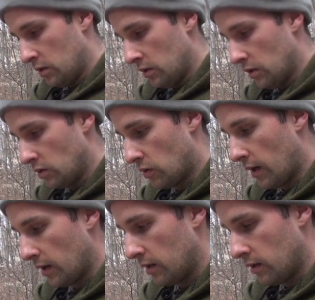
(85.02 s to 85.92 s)
you know,
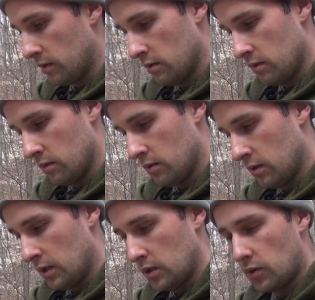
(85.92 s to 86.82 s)
tracking
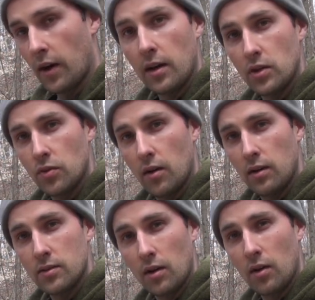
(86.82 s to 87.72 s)
tracking
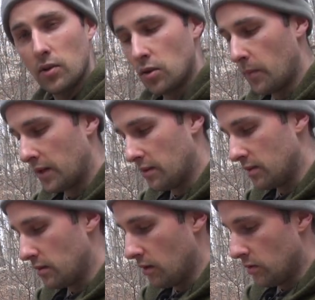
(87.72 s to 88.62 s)
training so I can always go back to
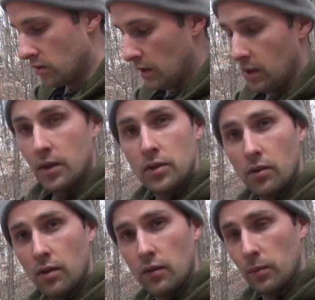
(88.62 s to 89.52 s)
these notes,
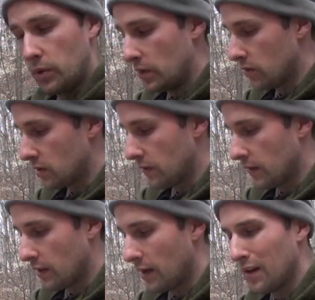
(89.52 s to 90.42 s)
draw different pictures and
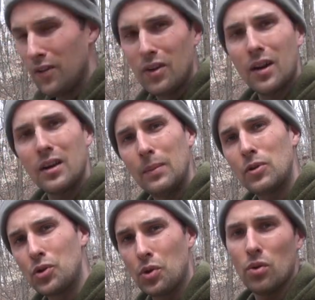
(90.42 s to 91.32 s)
everything like that. And then you kind of keep
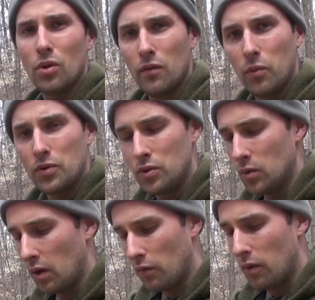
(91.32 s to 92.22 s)
a journal of what you're
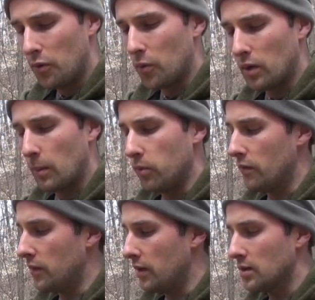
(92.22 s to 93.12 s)
doing. I've gone through a couple
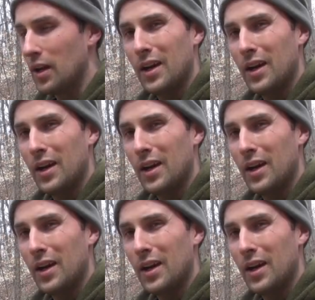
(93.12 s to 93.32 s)
of these.